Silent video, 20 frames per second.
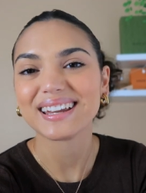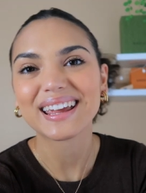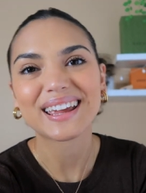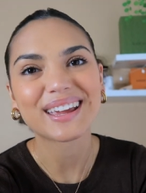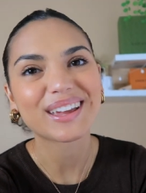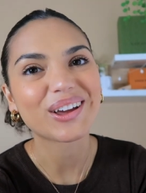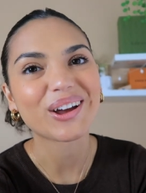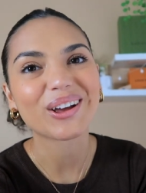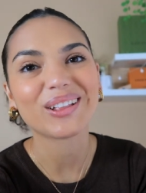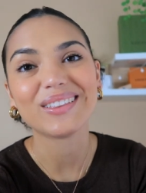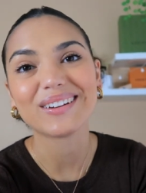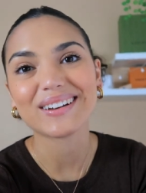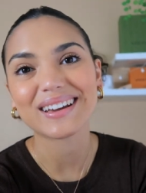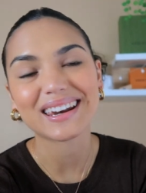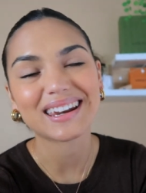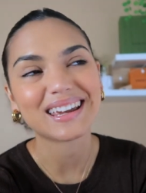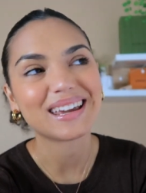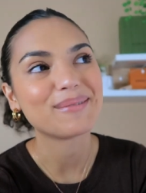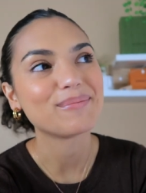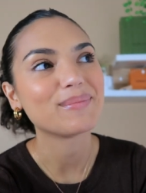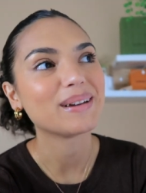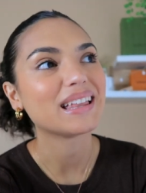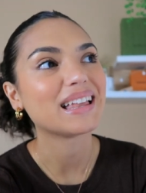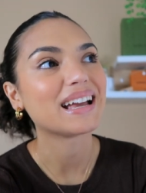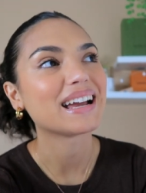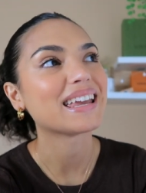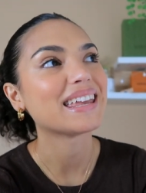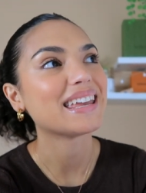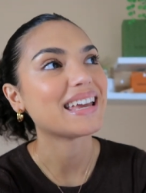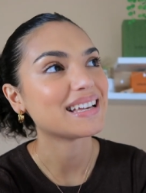and go look at it and be
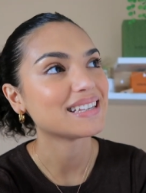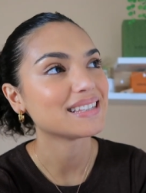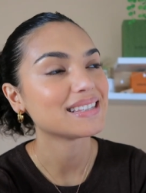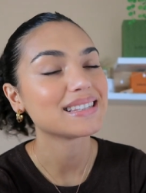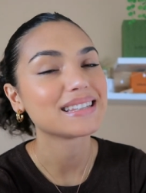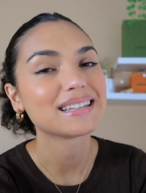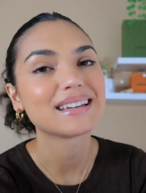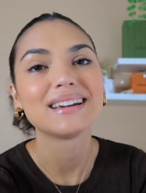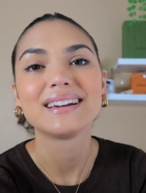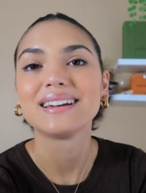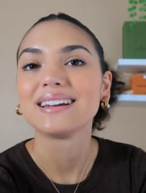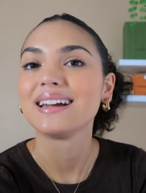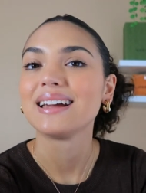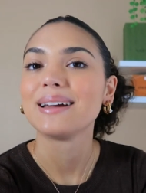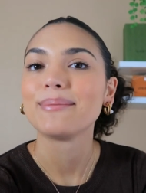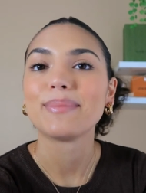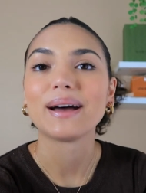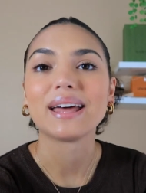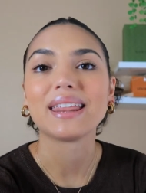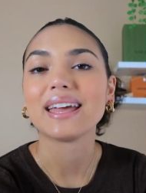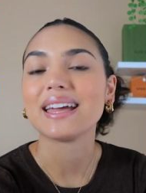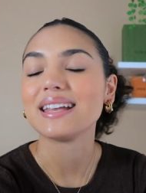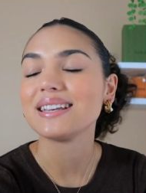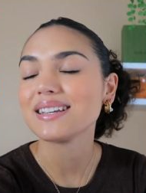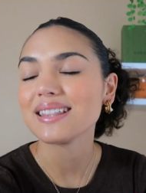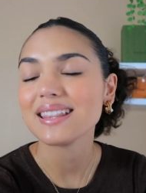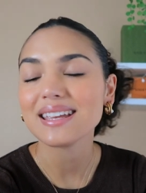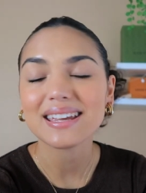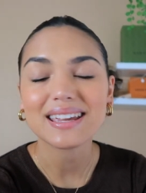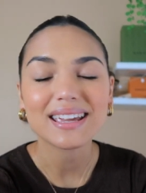like yes by the
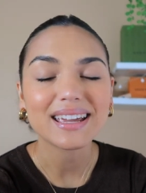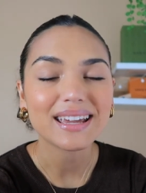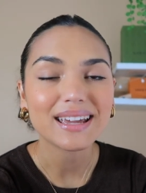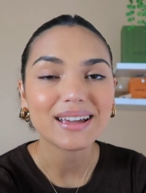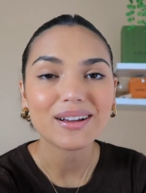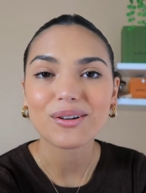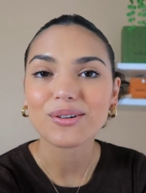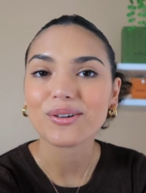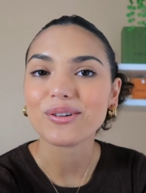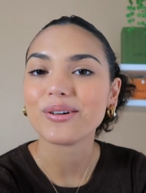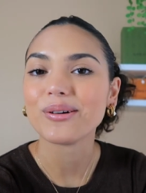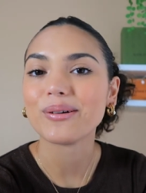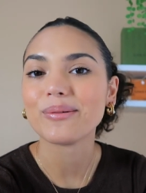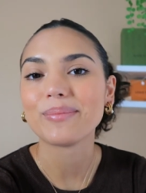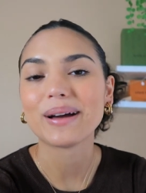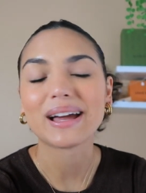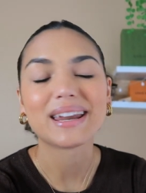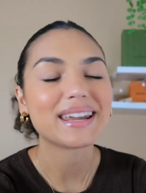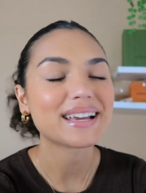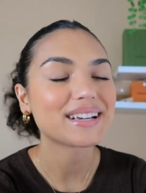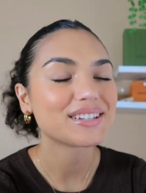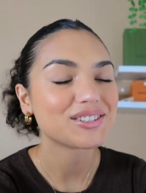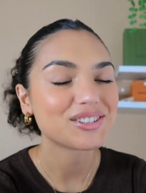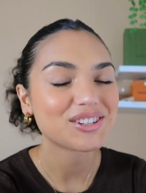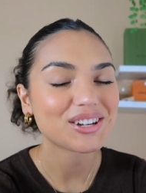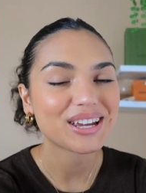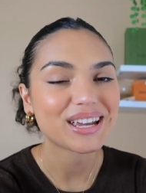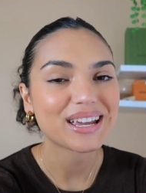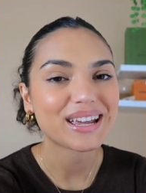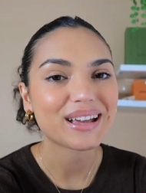end of the year or by
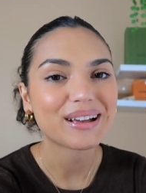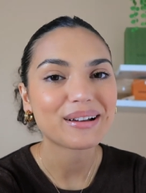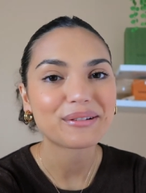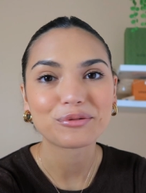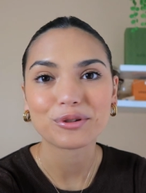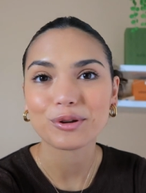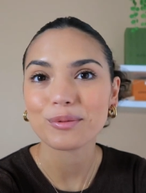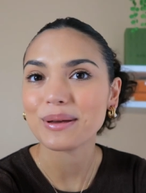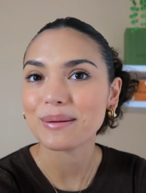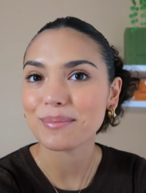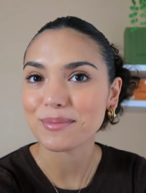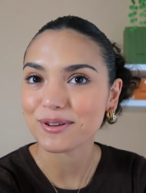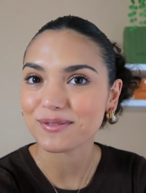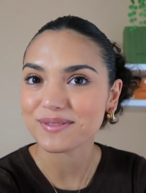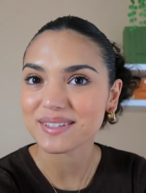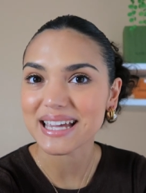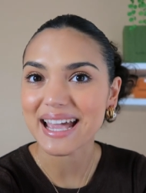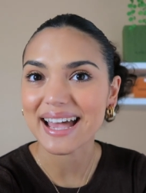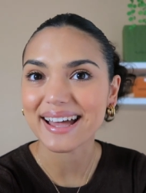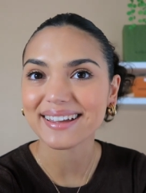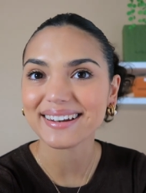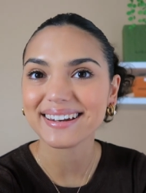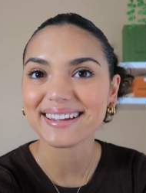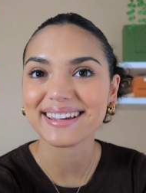next year we'll be moved out.